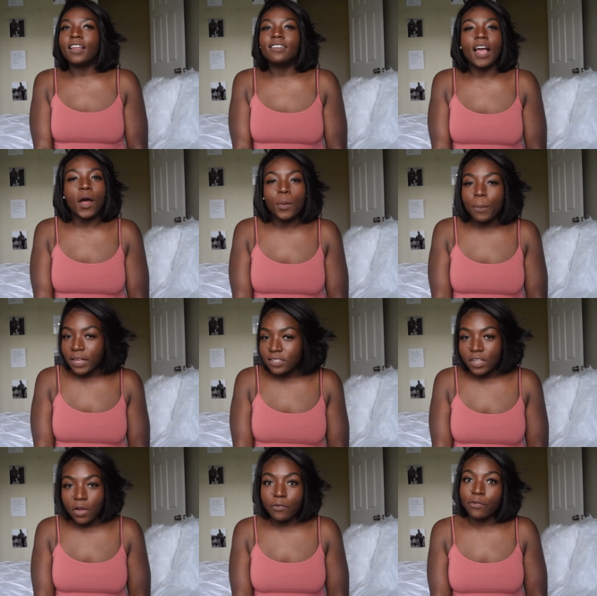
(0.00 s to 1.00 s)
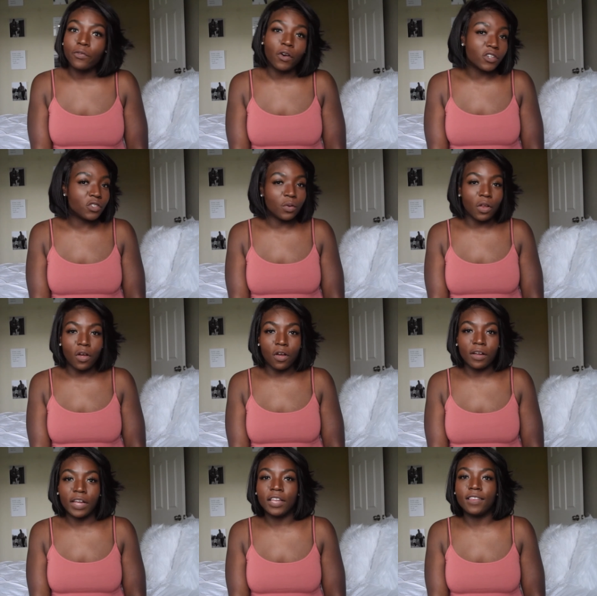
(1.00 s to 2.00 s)
doubted myself for far too
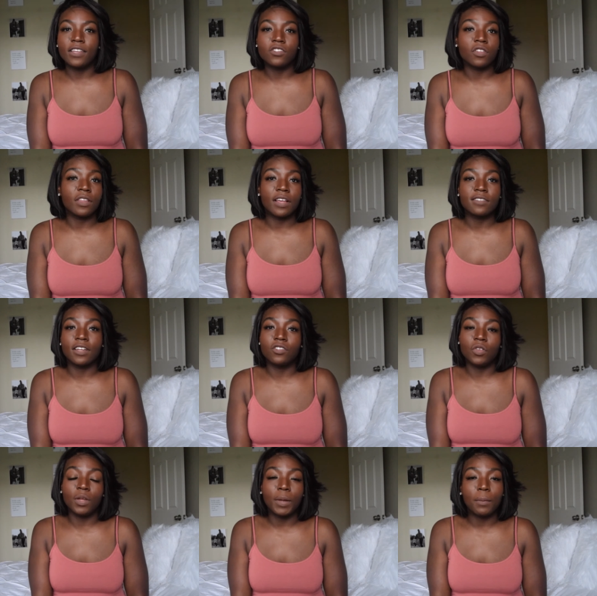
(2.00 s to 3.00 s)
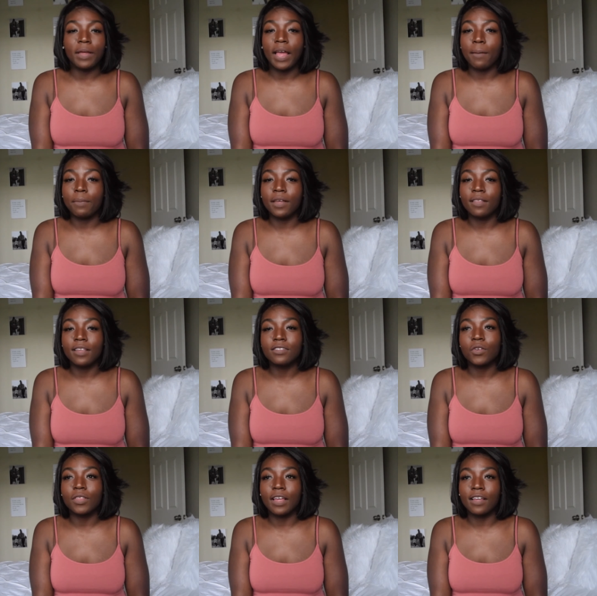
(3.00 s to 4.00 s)
long, and these are things that truly make me happy, and these
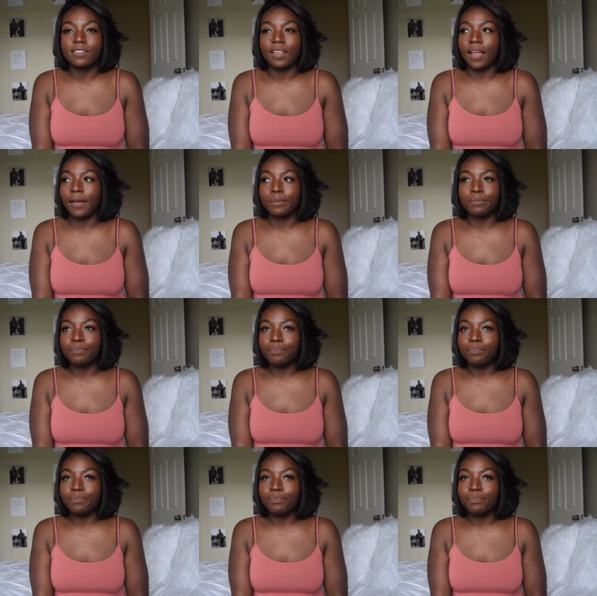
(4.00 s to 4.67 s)
are things that